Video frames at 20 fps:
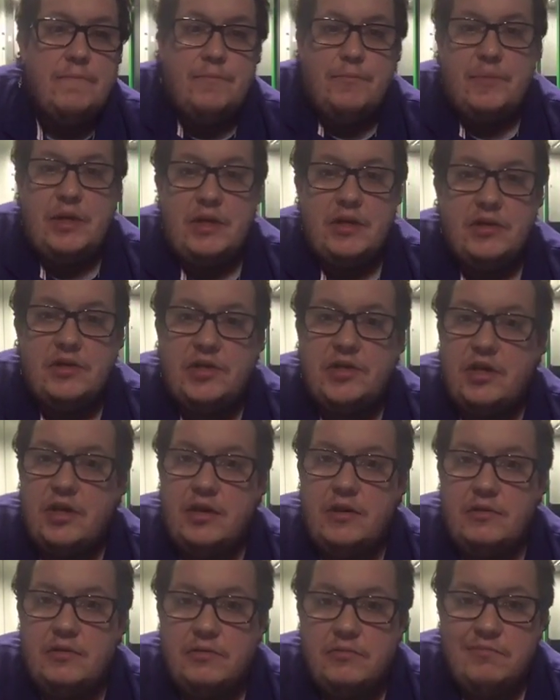because
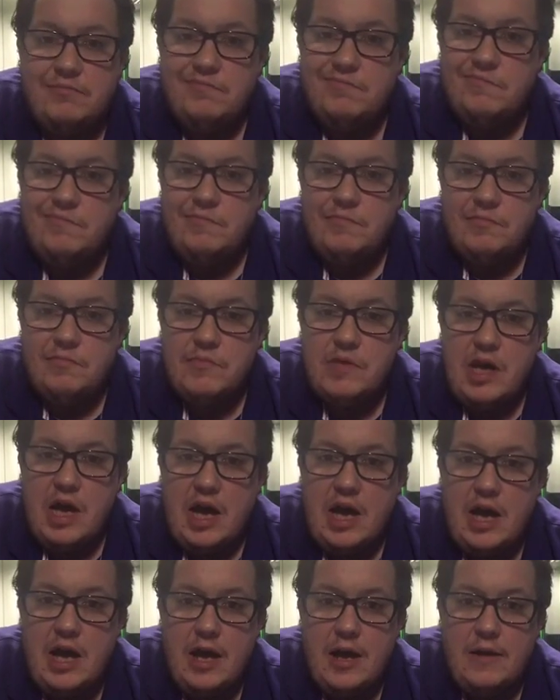certain
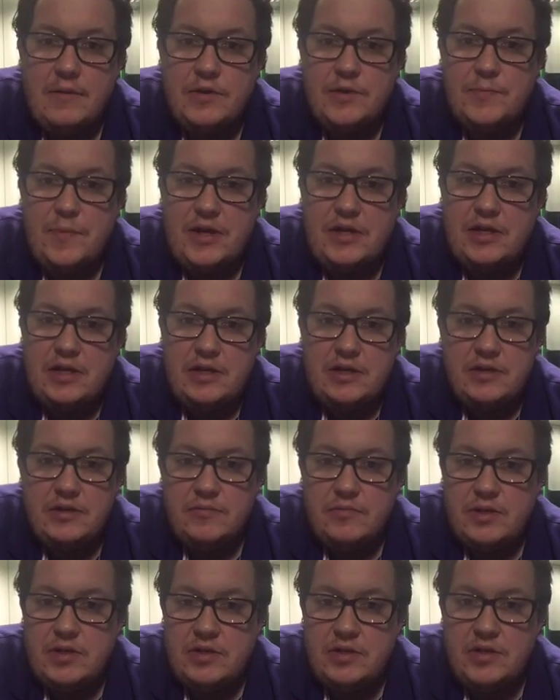
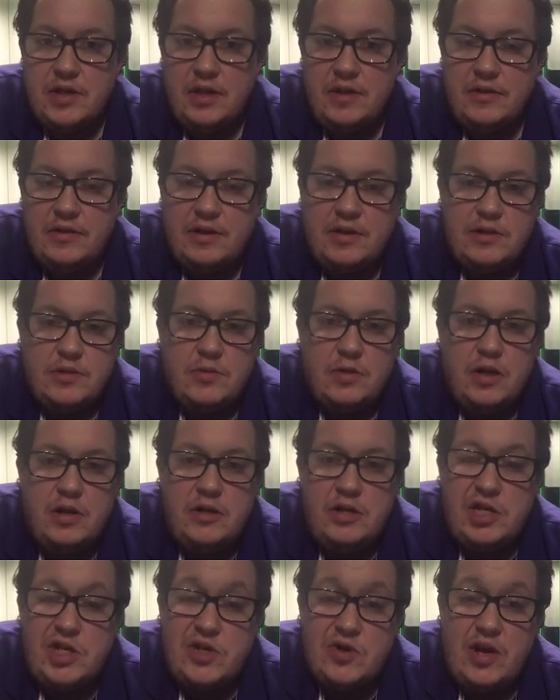specialisms and certain things will
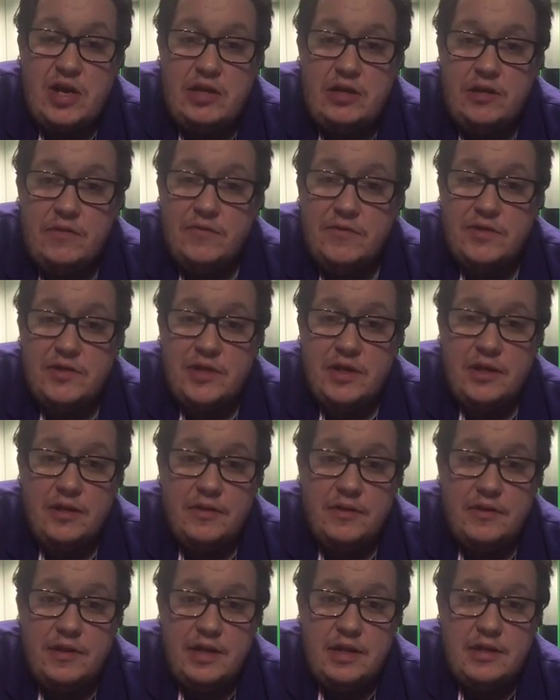only train you for certain
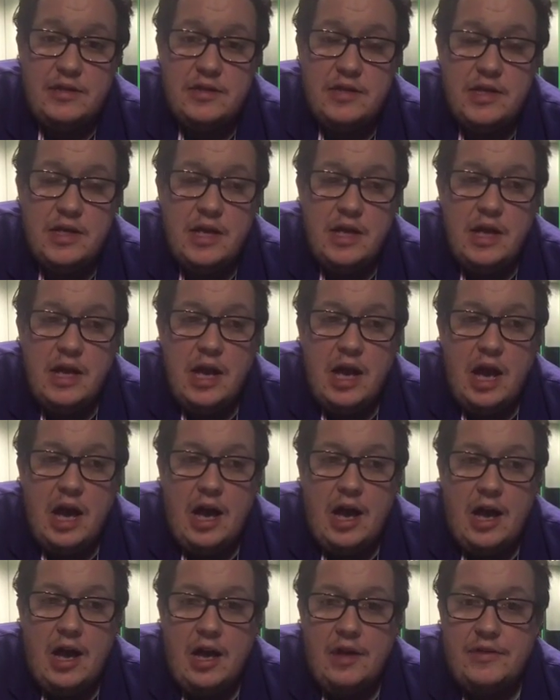things,
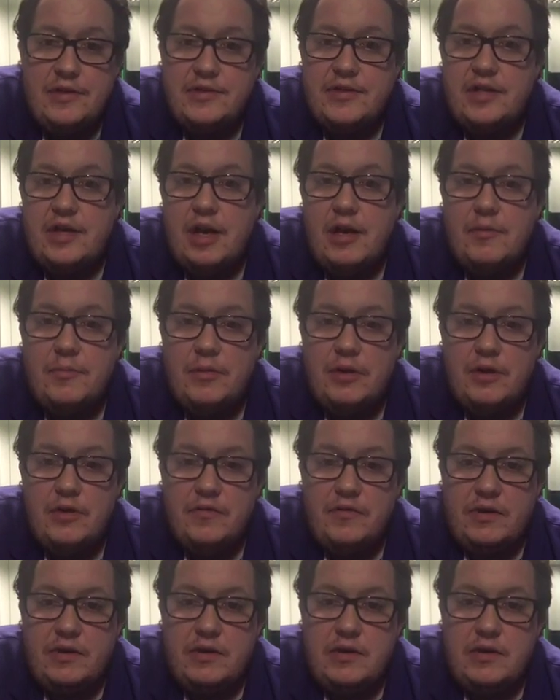and there's an element of